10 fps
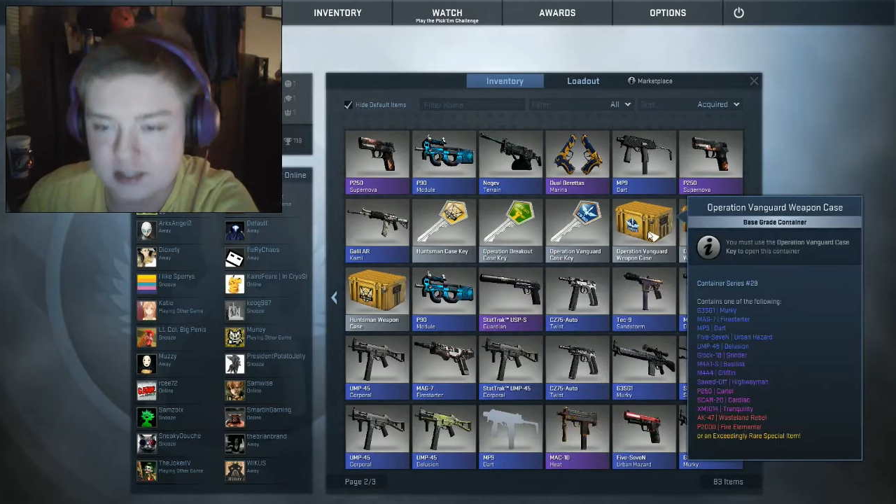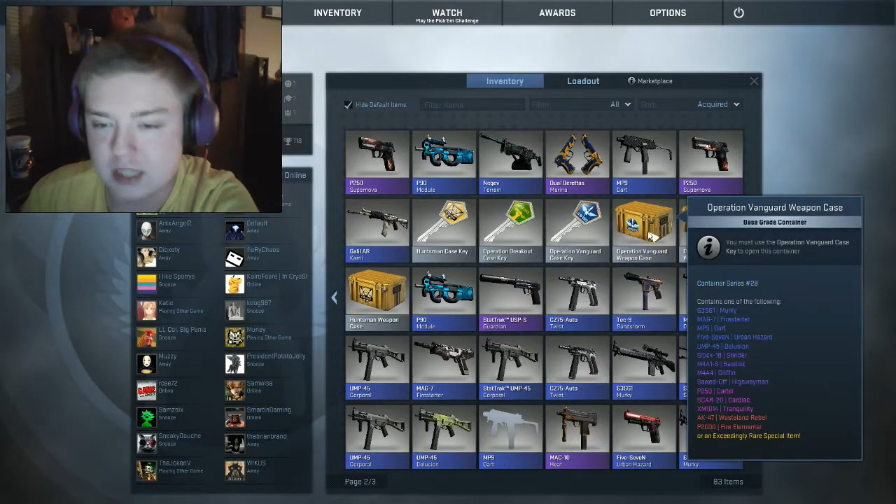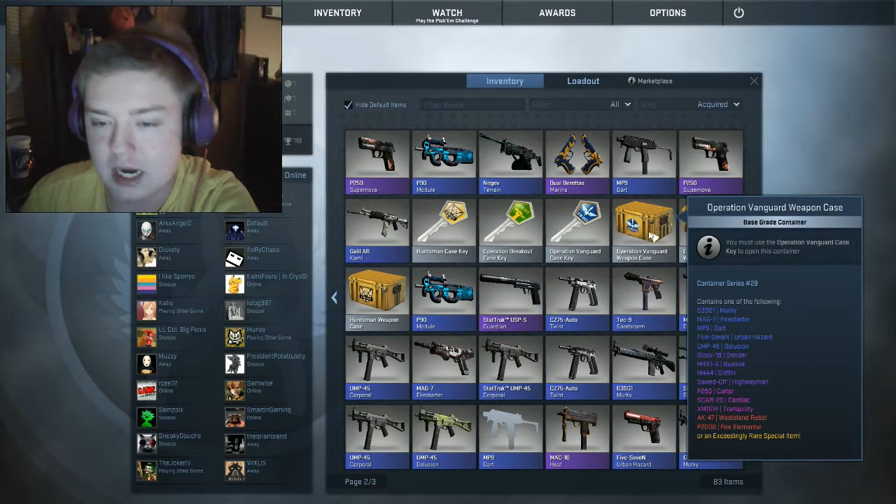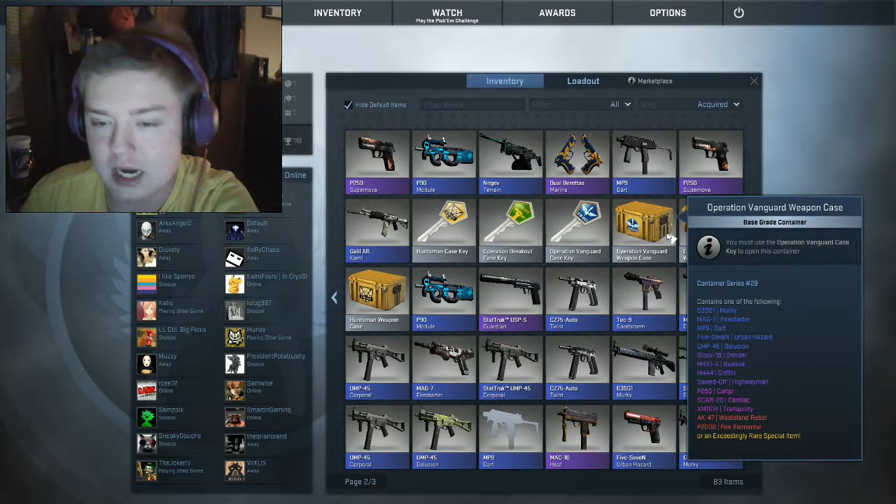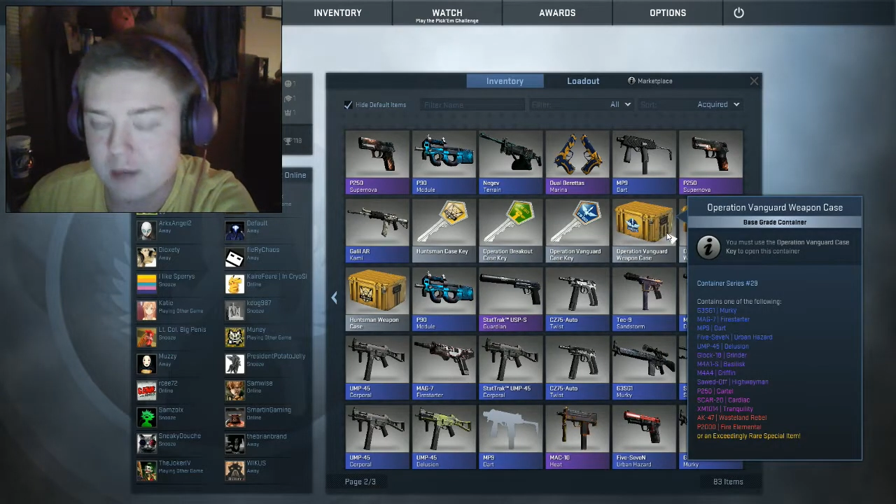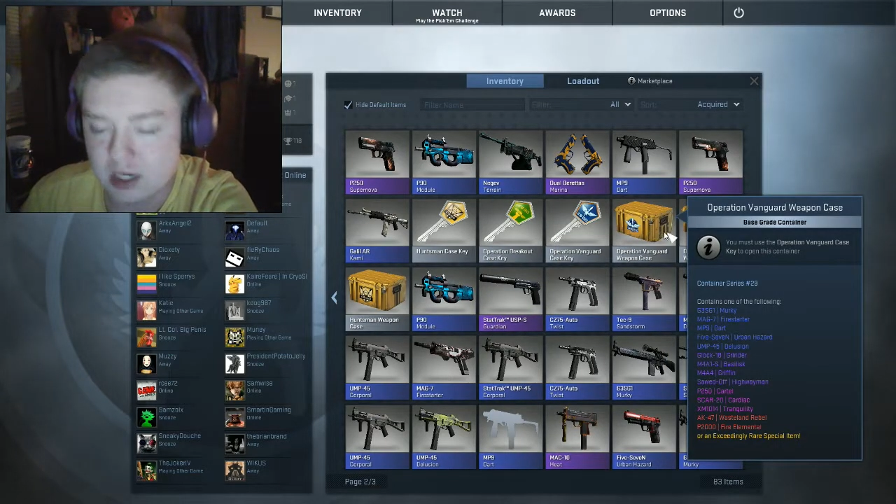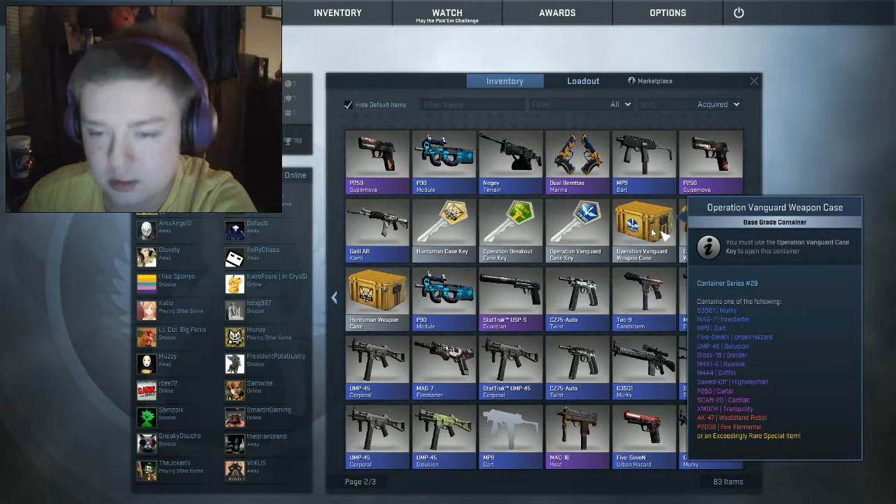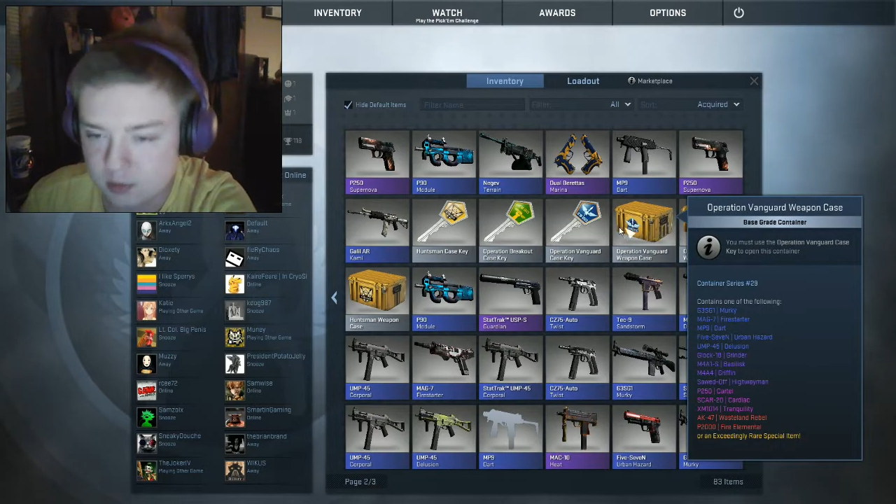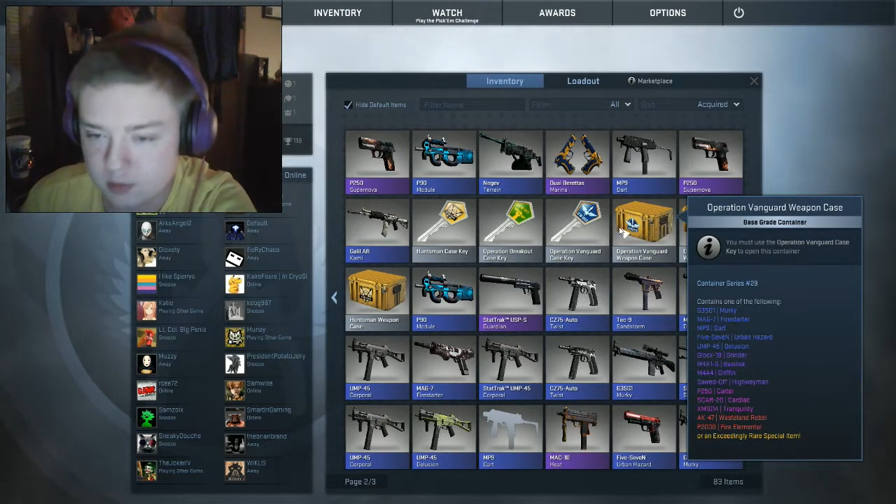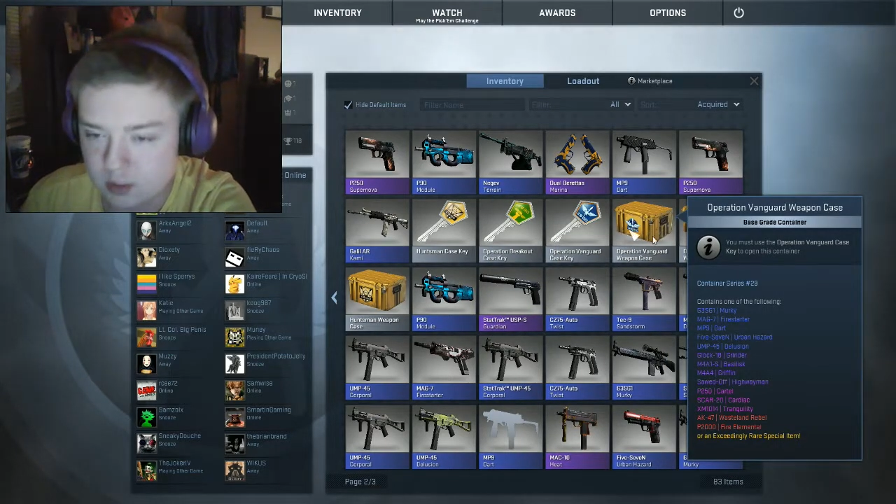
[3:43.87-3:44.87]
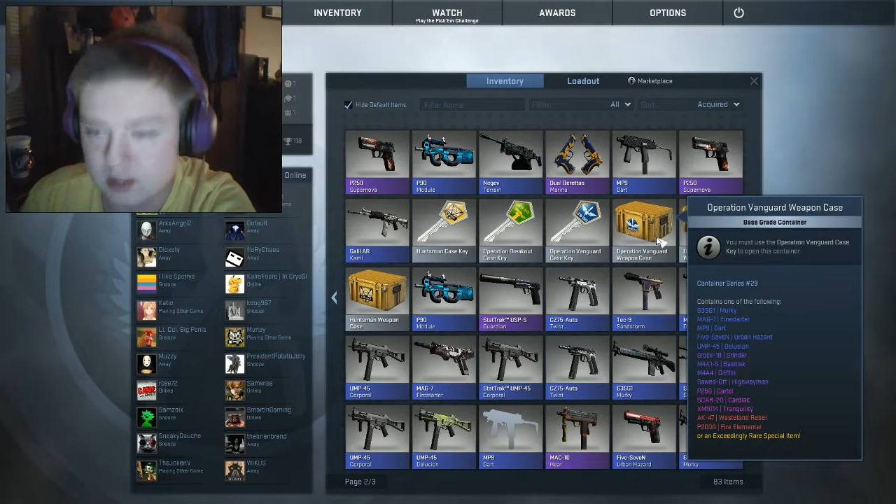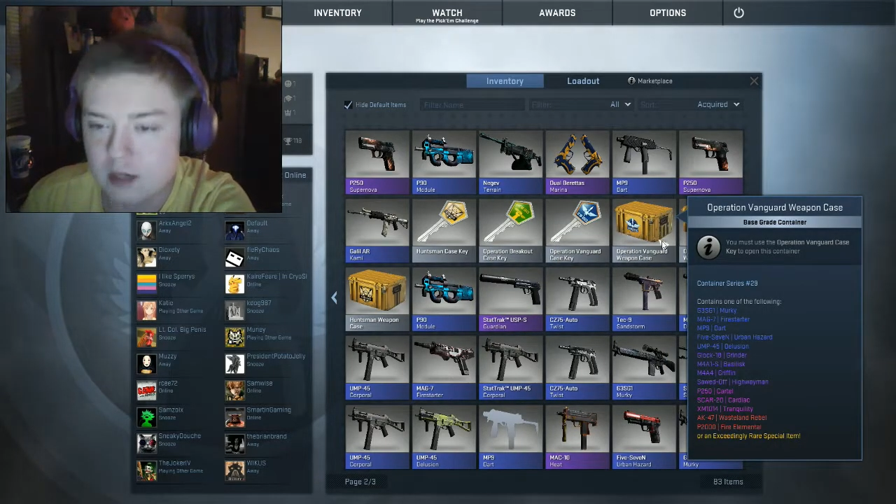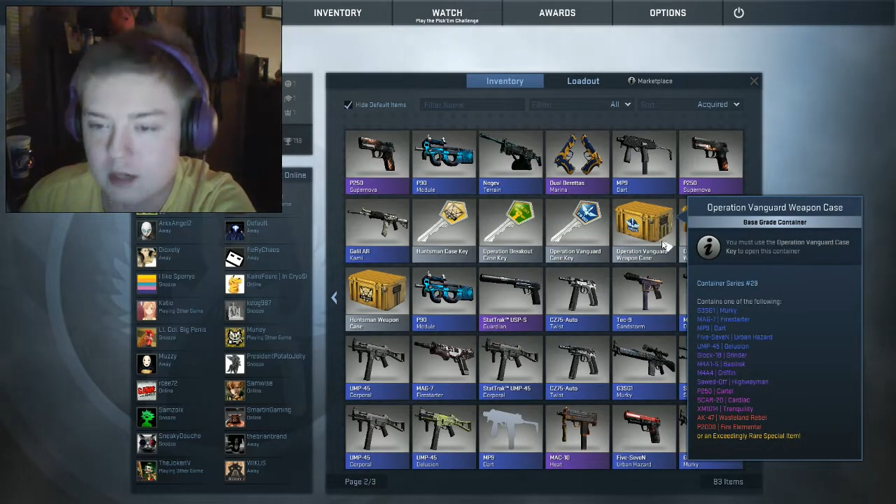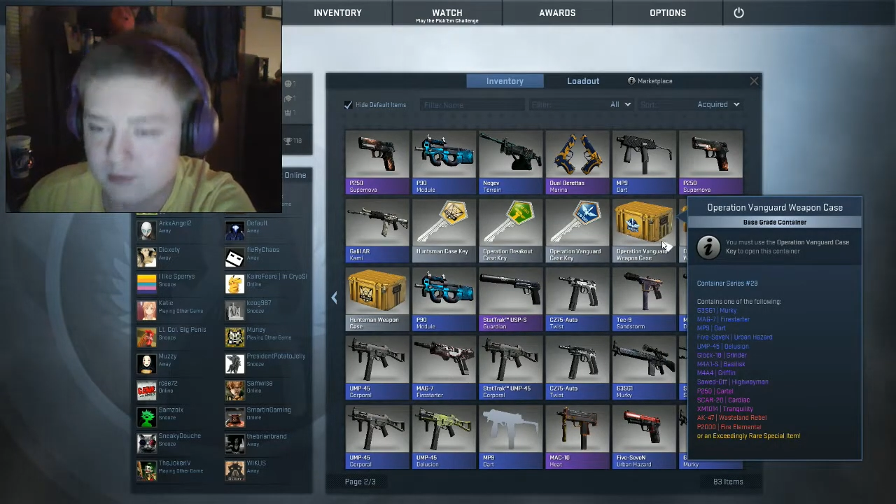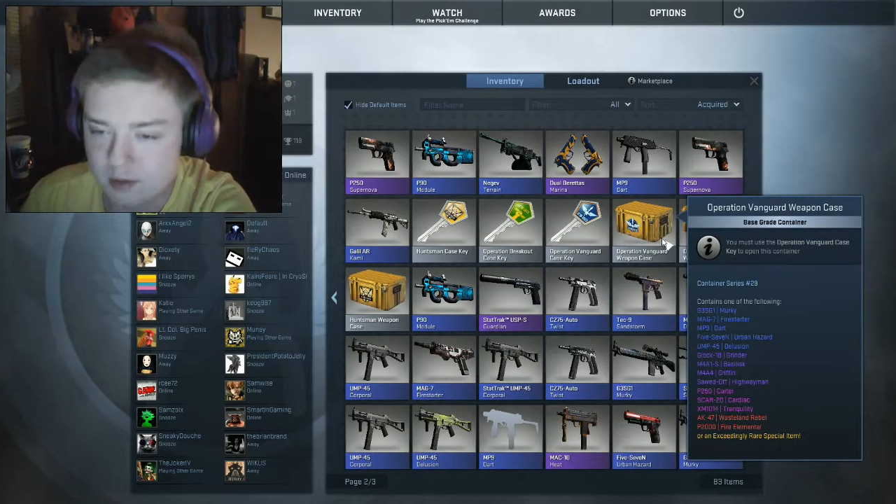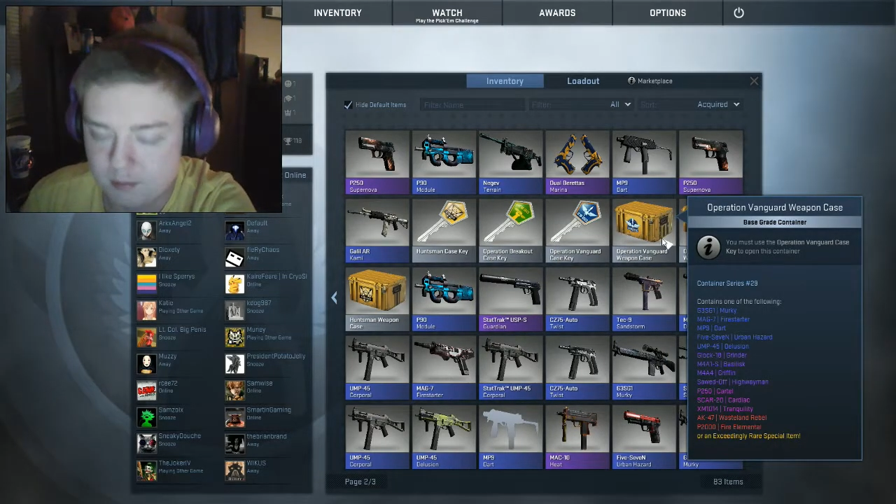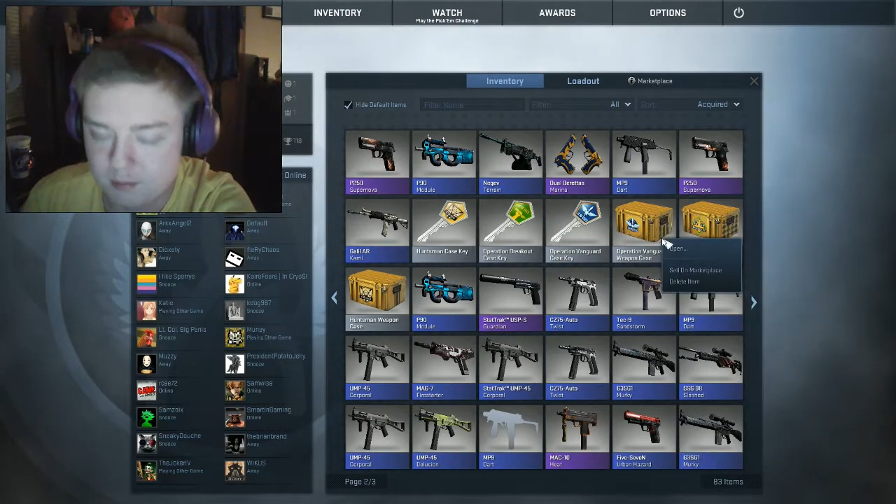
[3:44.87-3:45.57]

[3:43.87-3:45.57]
I possibly want a gun from.